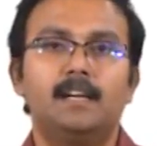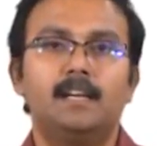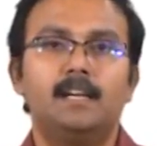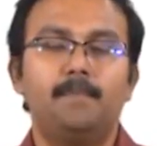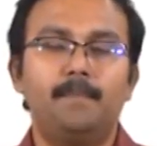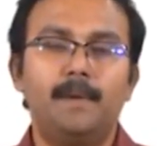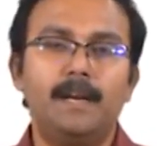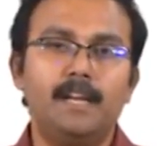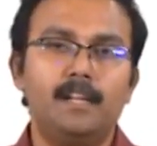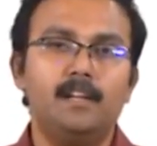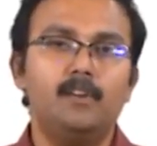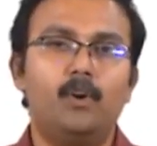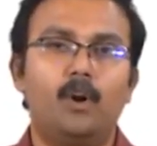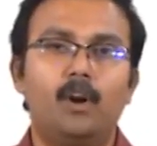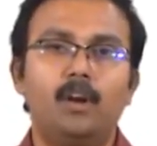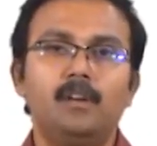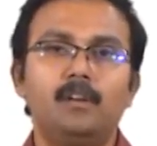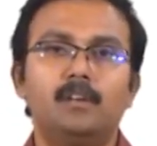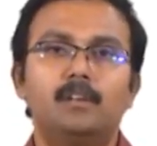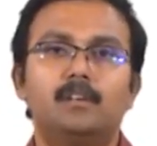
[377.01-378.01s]
depending
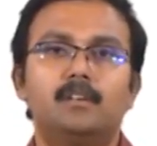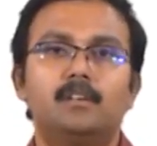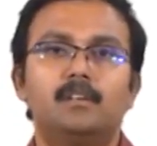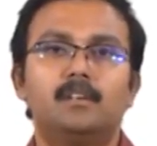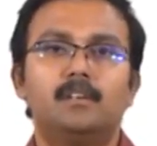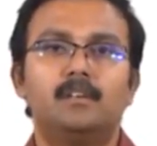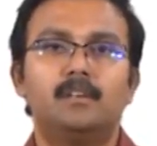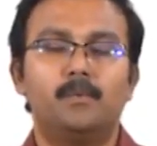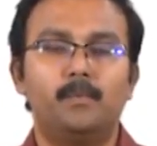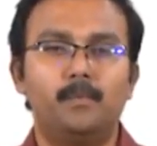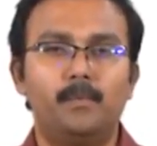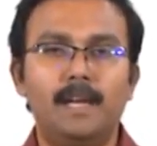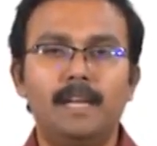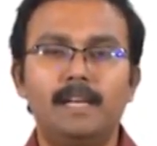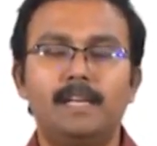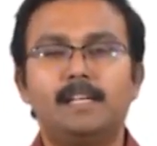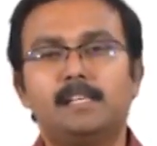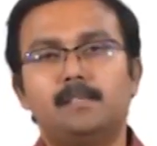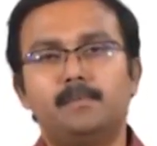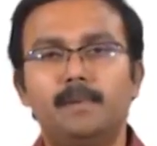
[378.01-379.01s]
on
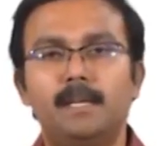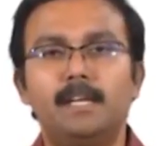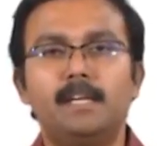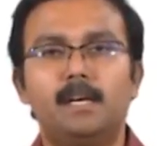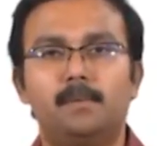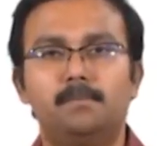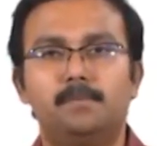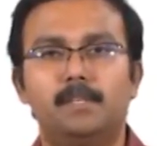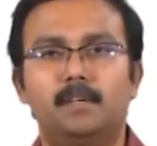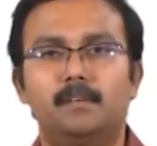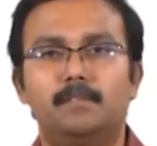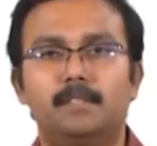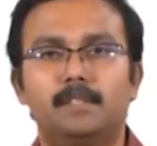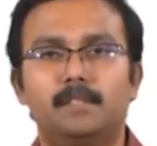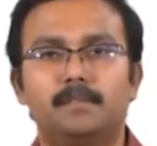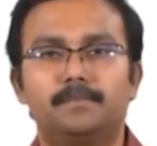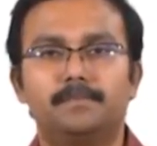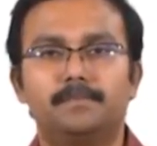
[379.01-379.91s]
when it is being observed.